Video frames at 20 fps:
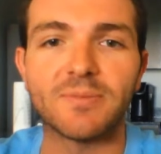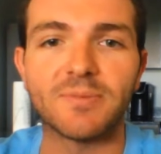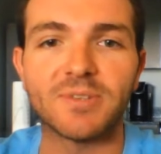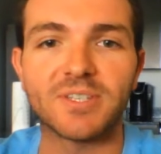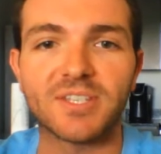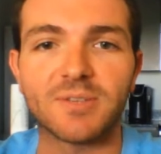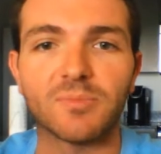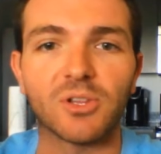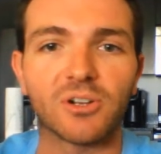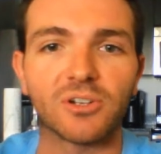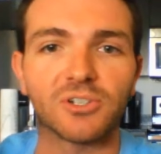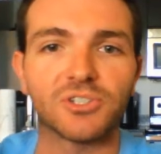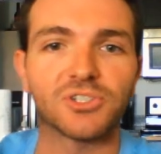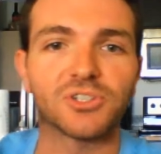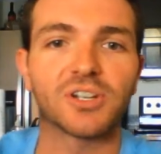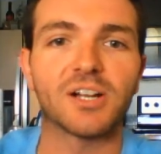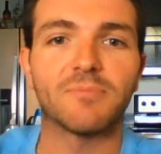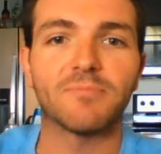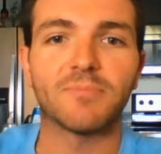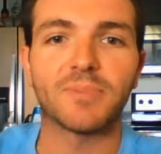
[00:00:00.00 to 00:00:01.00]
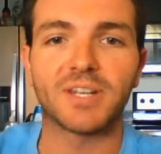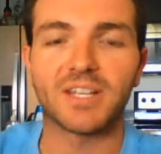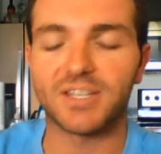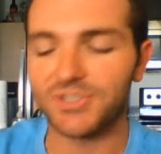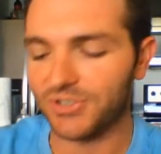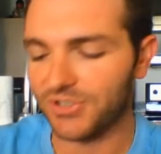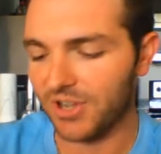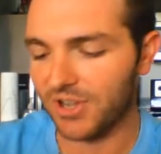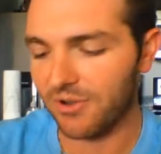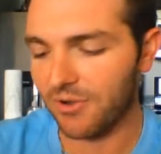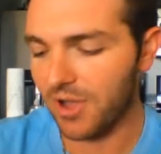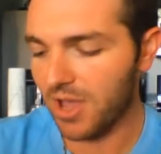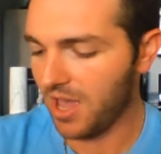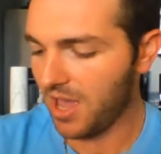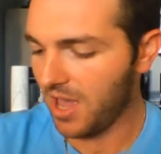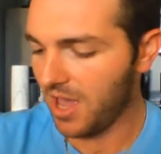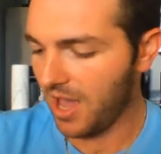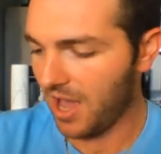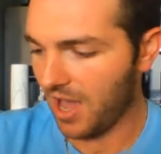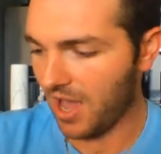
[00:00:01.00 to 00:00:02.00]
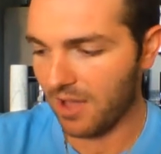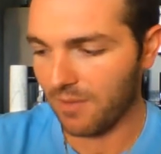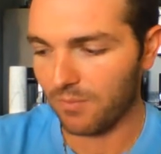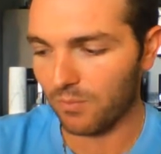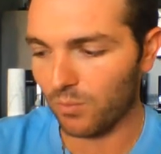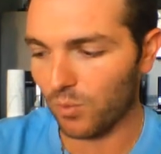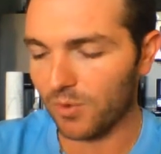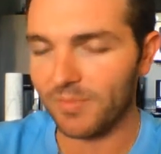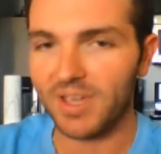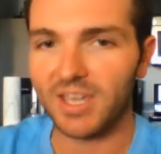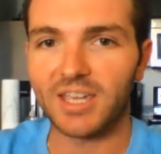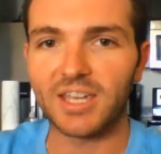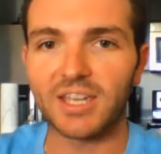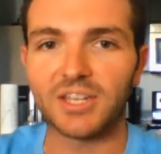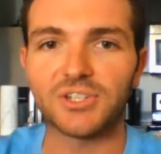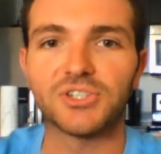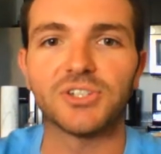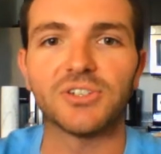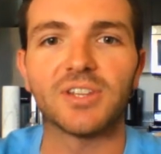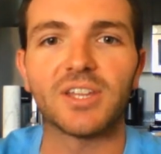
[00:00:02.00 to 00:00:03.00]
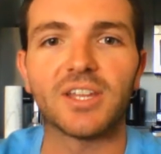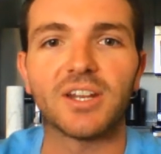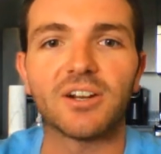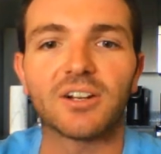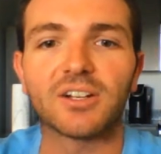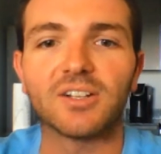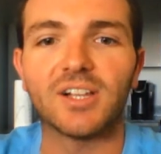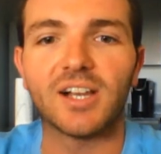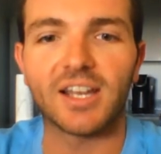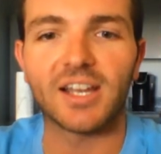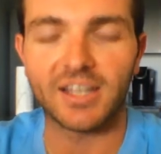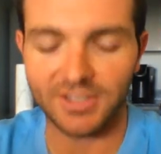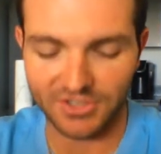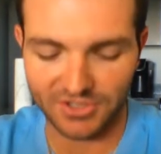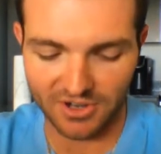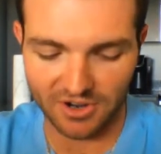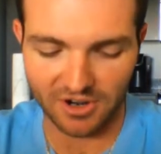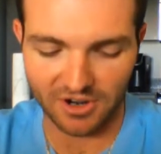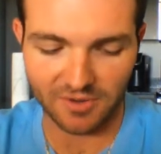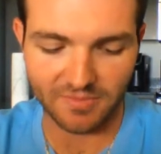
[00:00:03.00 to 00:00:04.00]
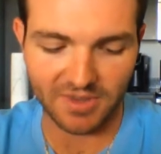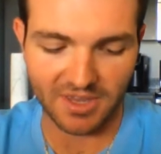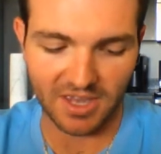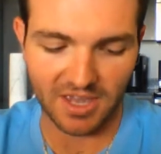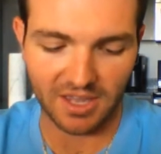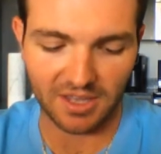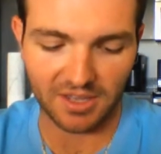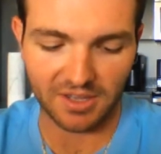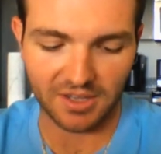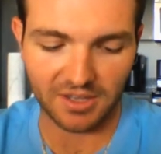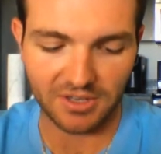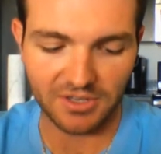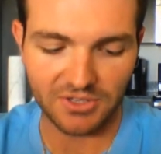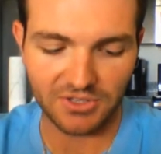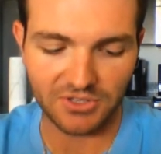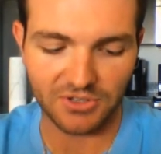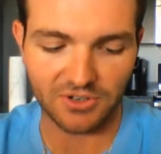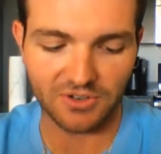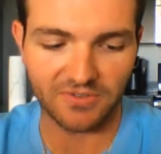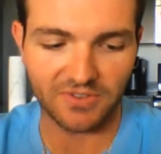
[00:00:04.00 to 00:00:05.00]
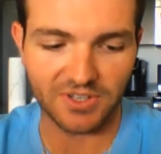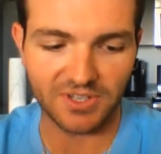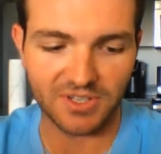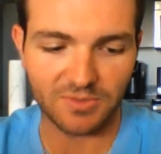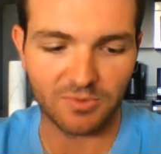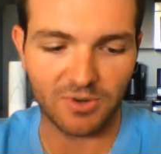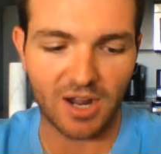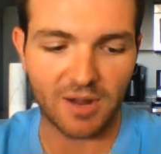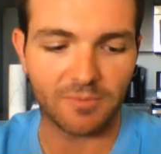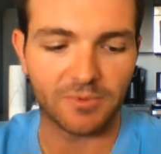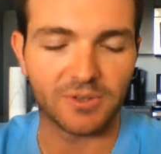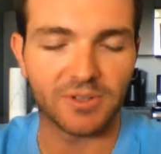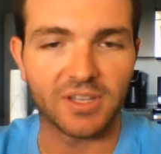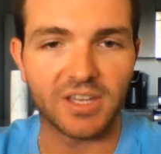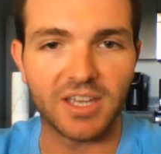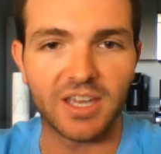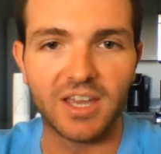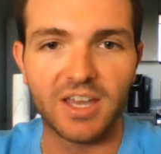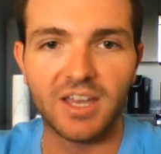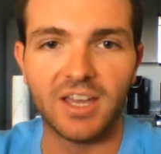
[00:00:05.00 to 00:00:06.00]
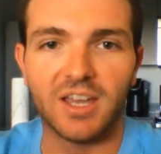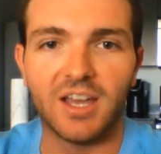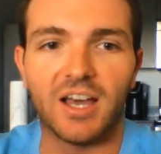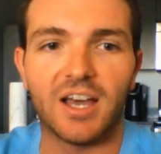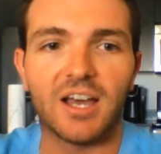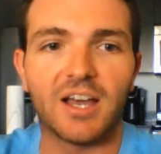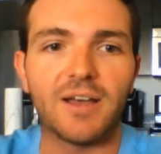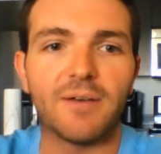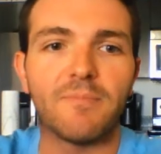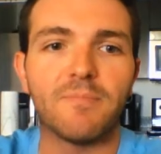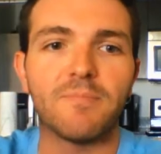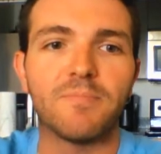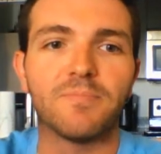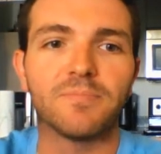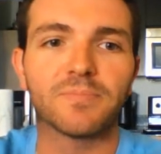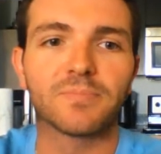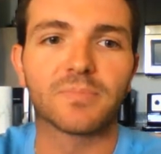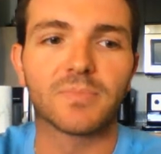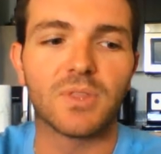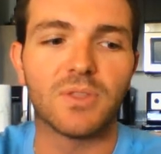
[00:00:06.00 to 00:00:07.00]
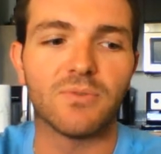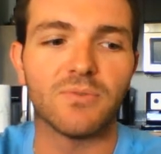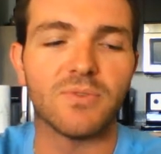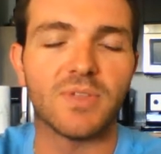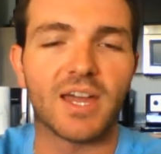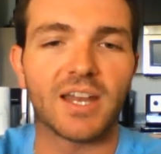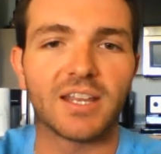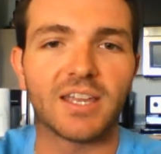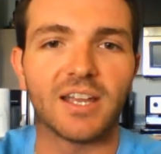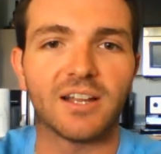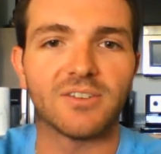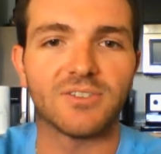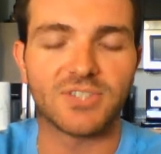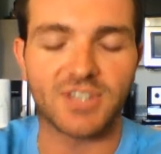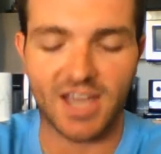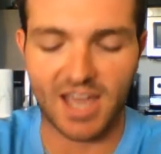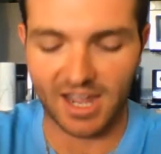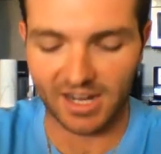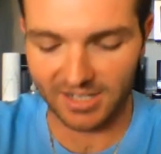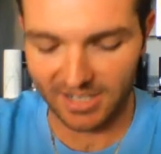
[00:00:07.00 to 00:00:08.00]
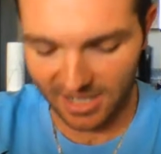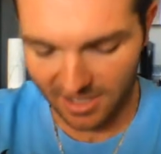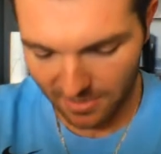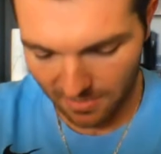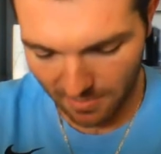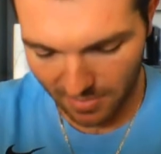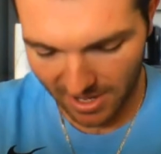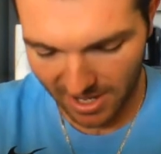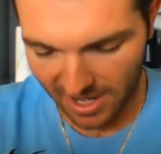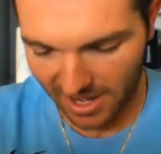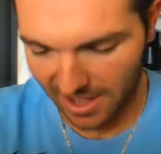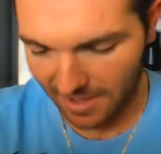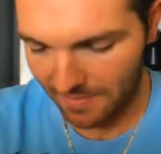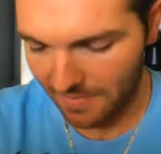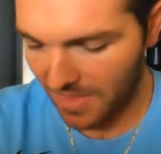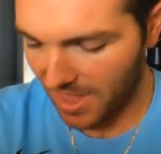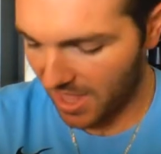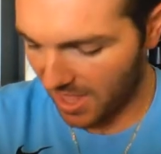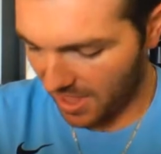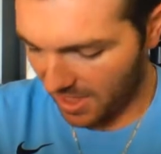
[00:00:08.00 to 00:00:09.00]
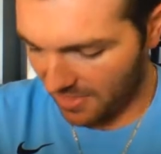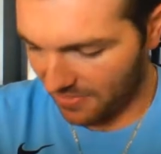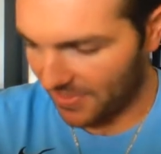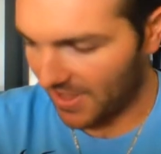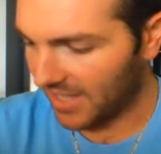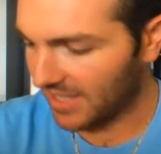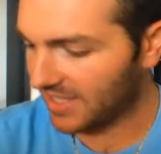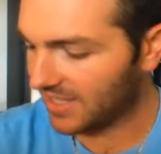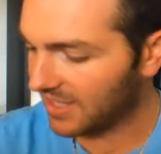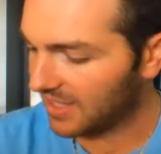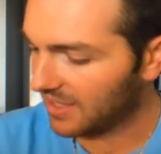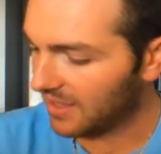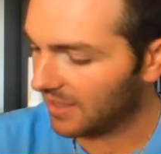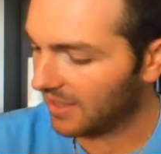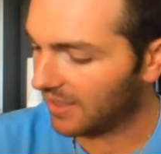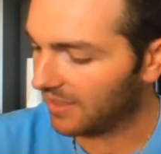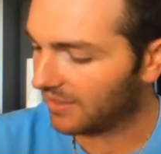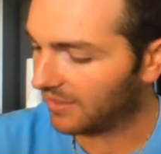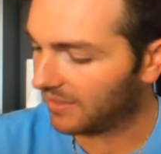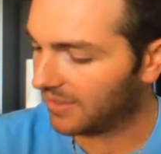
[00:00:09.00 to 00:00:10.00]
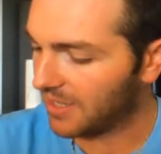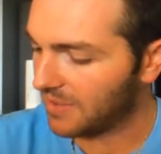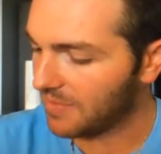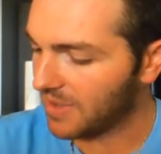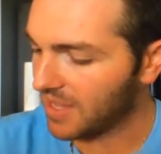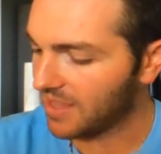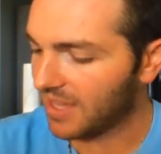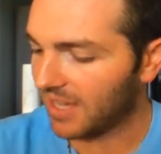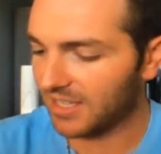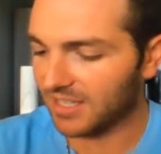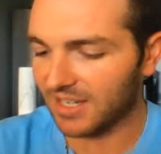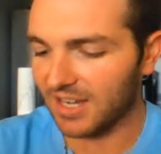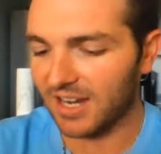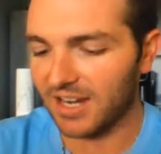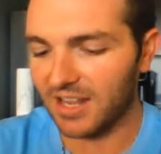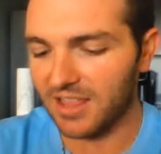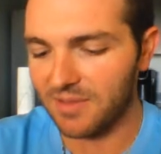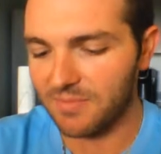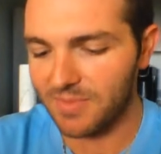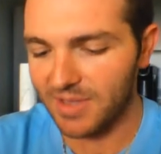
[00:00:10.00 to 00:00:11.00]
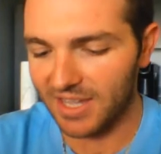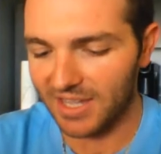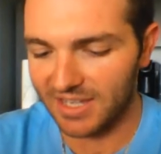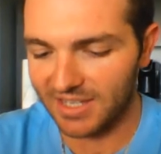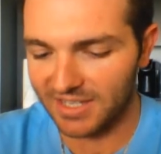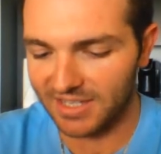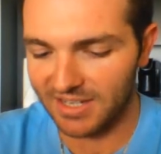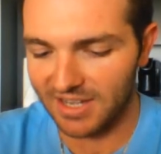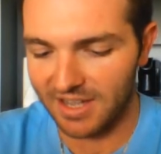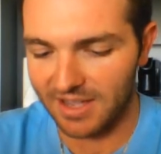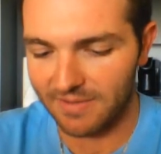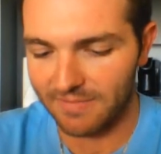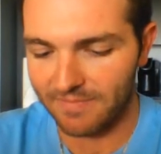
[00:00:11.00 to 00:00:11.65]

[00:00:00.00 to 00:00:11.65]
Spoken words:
maybe some larger companies. So we're making sure that our clients are being serviced properly through that CARES Act. But to me, that's kind of the biggest